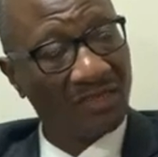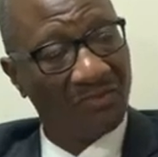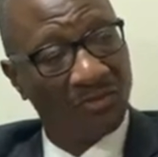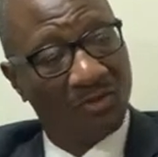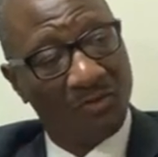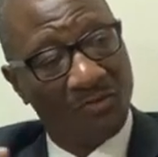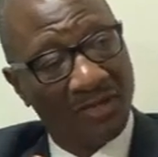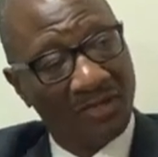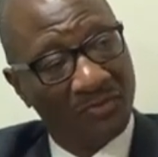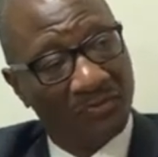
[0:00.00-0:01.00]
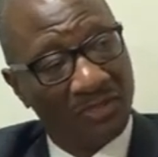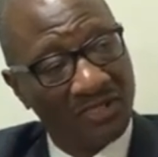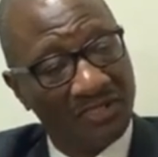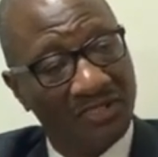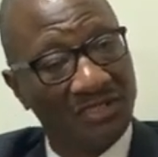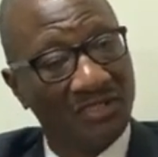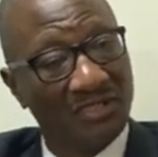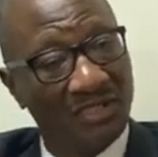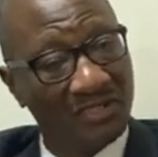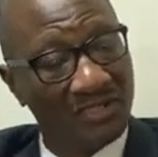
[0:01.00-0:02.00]
If you combine print
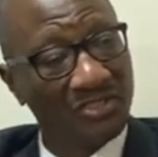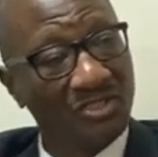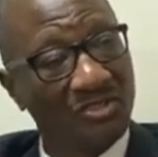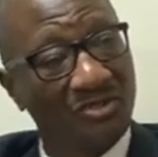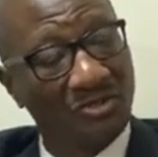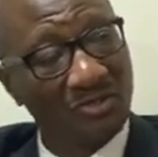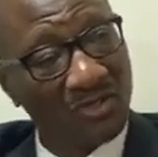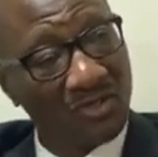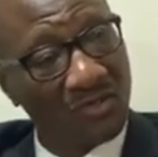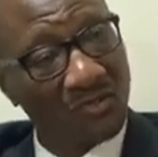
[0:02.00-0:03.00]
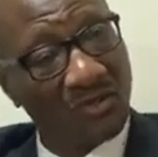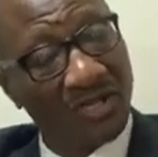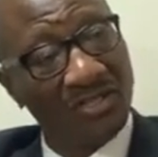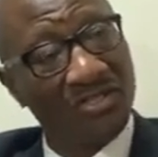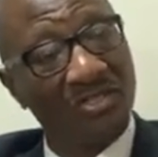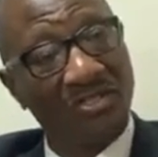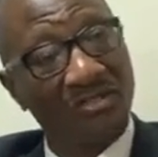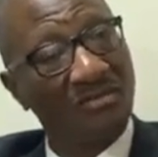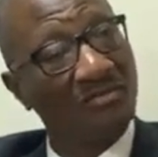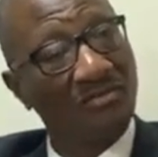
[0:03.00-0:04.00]
and digital, we are
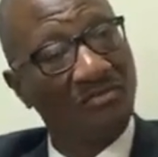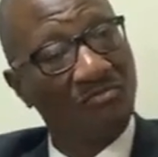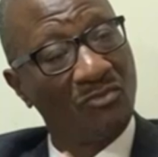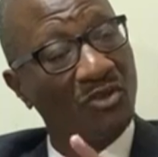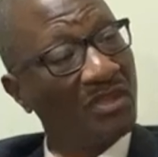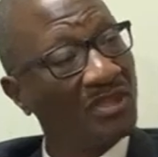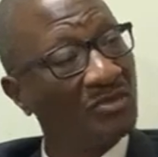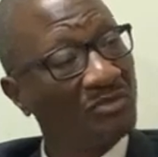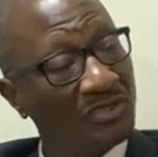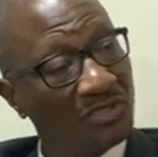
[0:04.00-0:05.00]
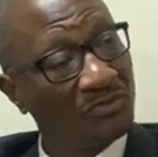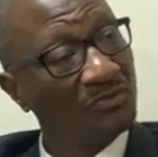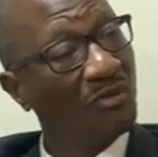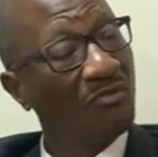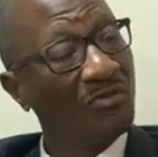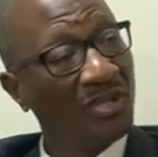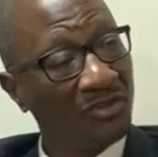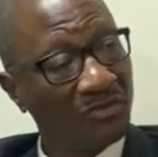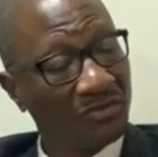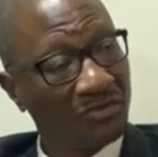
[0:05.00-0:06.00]
reaching more than 24
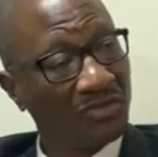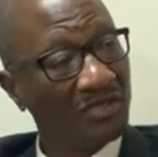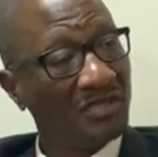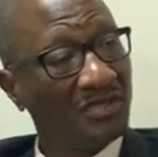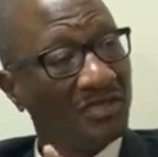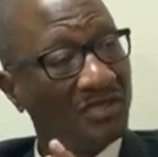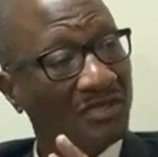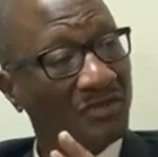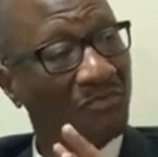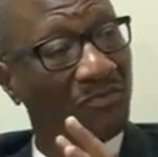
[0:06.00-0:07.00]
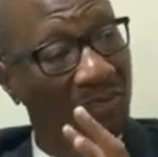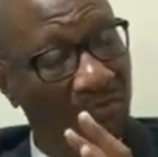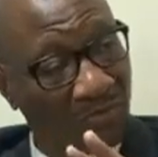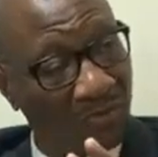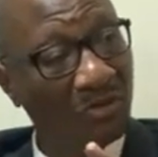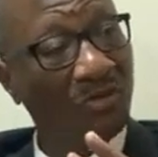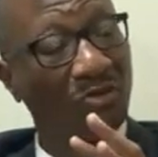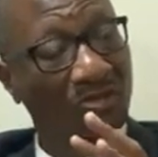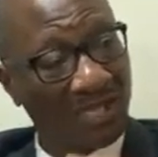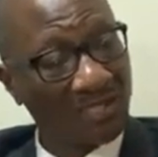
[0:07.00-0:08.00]
million people
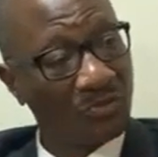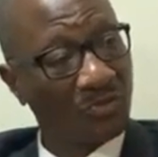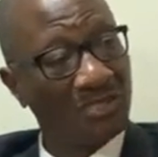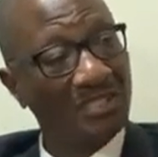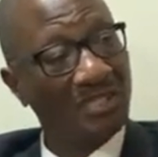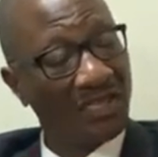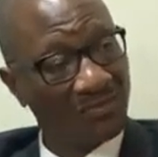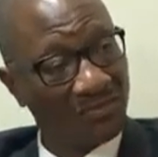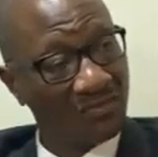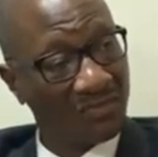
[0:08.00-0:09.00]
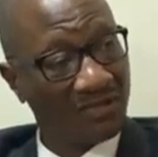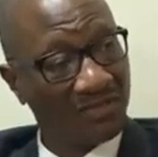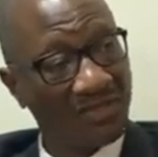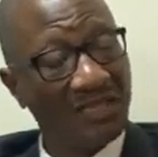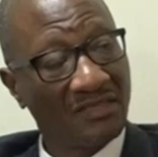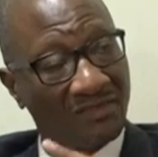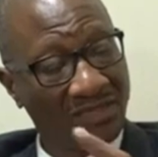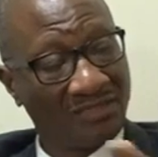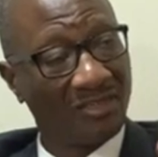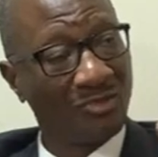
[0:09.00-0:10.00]
or touch point every month.
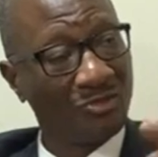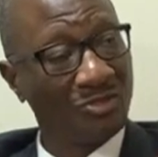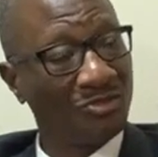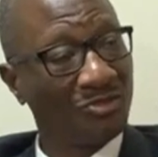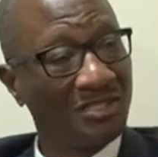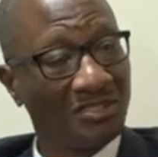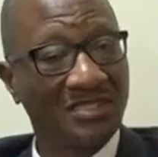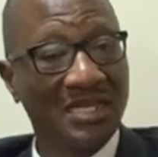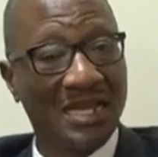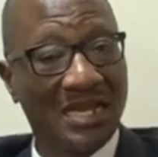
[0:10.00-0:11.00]
That's a huge audience.